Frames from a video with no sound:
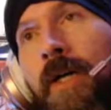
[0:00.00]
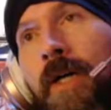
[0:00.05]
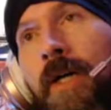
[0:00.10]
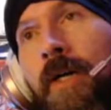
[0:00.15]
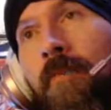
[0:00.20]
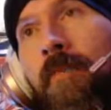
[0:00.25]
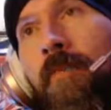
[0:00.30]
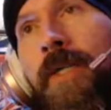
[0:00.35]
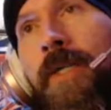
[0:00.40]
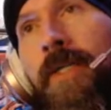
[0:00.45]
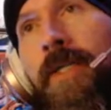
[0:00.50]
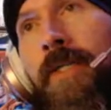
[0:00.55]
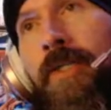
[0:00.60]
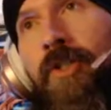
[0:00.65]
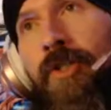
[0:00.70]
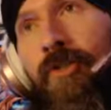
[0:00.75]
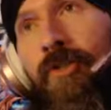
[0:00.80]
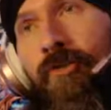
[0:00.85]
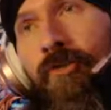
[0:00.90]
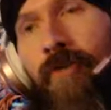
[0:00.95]
we need
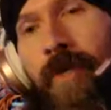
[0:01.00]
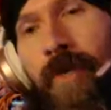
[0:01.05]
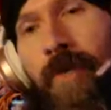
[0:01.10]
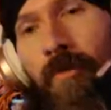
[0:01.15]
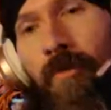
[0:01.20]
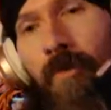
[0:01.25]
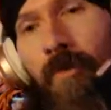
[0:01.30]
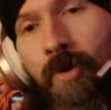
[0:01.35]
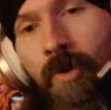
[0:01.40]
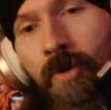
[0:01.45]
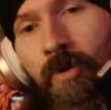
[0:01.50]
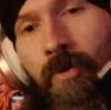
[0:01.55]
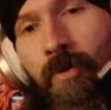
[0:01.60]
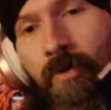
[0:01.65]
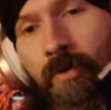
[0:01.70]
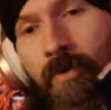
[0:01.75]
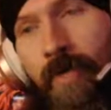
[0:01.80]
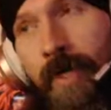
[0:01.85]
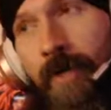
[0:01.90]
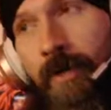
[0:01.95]
to create our
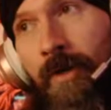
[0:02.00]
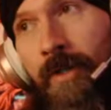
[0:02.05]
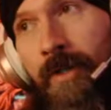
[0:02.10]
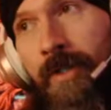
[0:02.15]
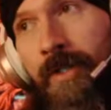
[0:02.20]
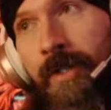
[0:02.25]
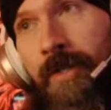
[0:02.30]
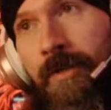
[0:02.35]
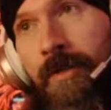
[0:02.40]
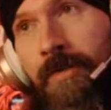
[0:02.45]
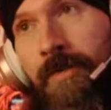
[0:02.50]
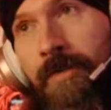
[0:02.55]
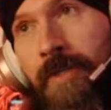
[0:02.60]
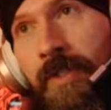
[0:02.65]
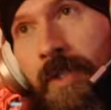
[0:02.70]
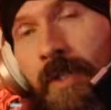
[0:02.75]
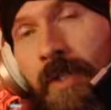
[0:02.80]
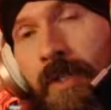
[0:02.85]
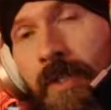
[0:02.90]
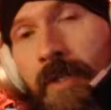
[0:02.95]
own narratives
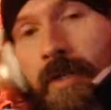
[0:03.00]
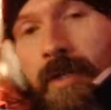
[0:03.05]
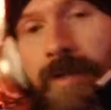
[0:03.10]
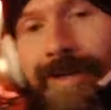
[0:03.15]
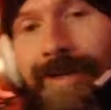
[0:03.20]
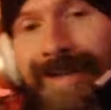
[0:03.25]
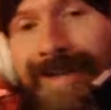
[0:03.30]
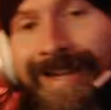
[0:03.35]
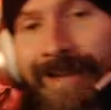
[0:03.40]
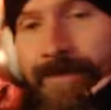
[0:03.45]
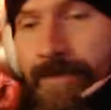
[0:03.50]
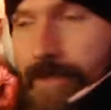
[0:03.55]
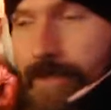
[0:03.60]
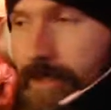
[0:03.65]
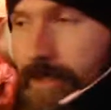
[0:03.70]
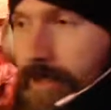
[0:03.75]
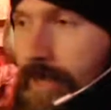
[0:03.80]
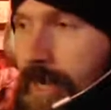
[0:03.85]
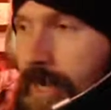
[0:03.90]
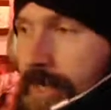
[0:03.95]

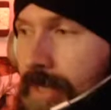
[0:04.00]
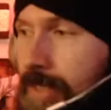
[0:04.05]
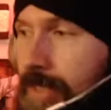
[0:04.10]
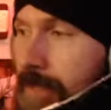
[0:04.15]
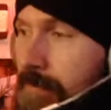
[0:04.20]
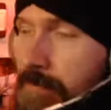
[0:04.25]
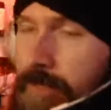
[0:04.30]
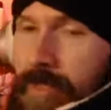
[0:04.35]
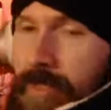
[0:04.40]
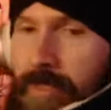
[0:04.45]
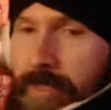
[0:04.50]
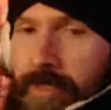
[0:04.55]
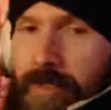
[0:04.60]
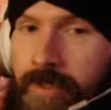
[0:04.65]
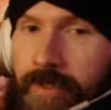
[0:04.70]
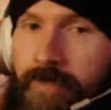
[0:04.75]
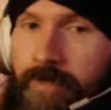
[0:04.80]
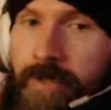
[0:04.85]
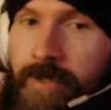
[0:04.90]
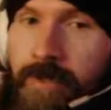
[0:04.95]
outside the
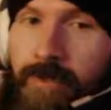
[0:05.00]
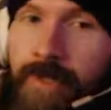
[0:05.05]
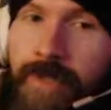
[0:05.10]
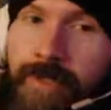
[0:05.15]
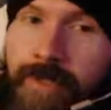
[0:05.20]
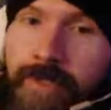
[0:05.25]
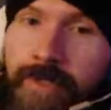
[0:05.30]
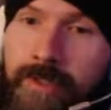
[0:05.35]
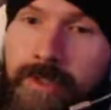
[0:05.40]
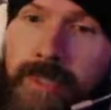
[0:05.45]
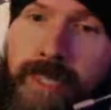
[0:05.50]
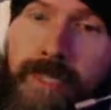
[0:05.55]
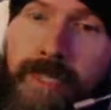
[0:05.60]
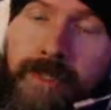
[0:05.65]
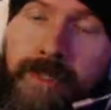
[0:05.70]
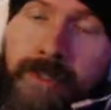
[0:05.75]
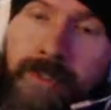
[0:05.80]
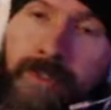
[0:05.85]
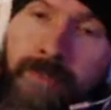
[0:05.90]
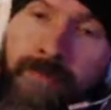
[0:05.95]
business of the United
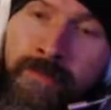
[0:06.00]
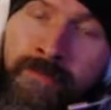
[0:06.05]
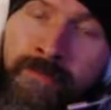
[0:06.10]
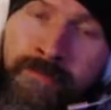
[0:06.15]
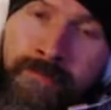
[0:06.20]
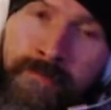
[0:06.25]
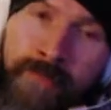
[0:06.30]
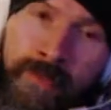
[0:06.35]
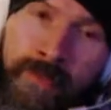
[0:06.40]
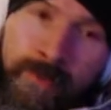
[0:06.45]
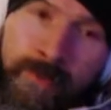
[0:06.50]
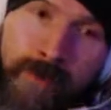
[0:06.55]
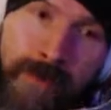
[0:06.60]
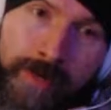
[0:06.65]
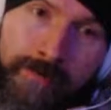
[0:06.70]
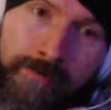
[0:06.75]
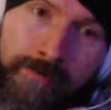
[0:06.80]
States, right?